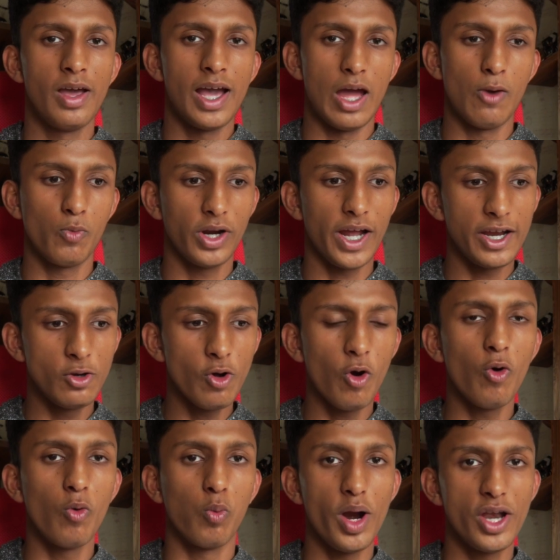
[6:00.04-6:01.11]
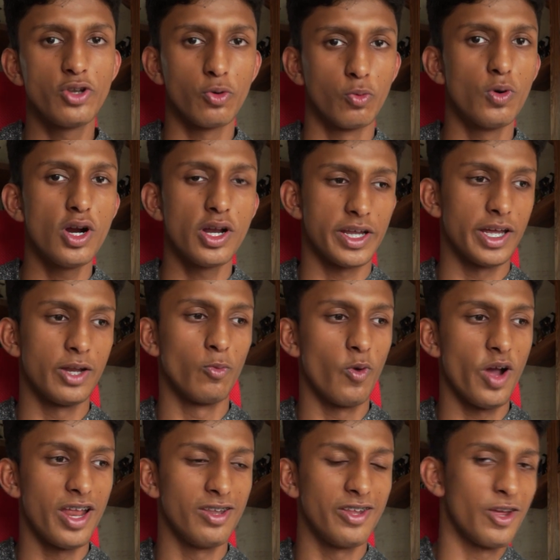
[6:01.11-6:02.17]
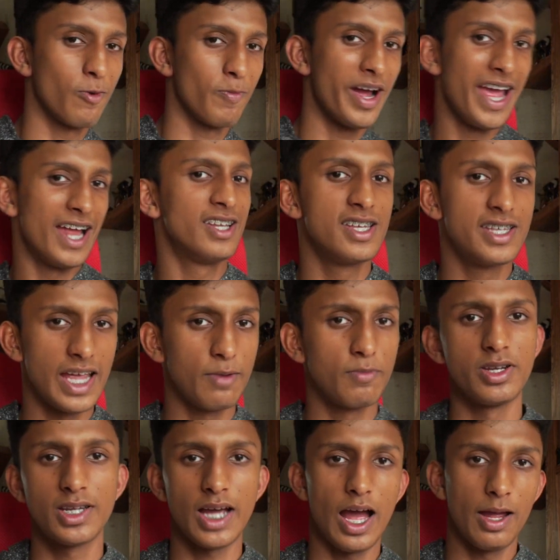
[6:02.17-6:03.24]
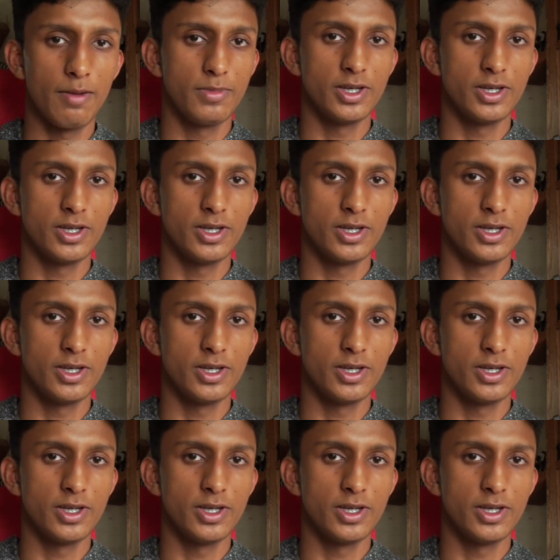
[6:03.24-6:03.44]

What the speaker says: And when I know when to work and when my entertainment time